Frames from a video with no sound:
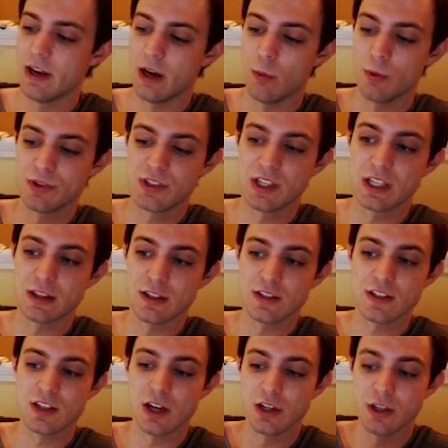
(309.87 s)
Uh, once you get
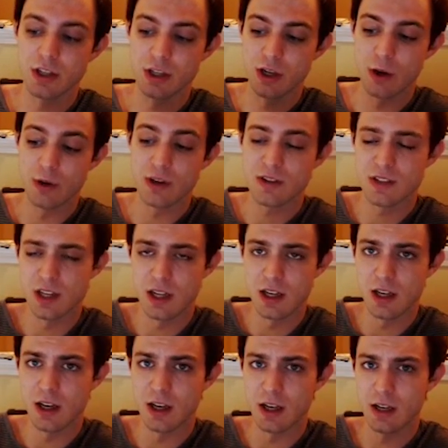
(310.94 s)
this done, you can go into
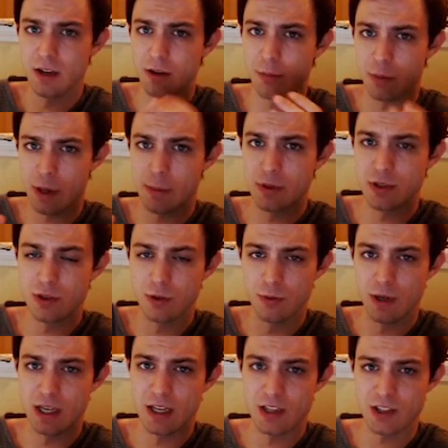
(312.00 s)
Cydia, and it'll probably do
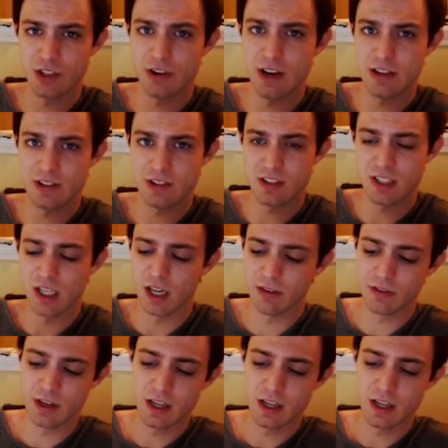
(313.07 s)
reinitializing stuff,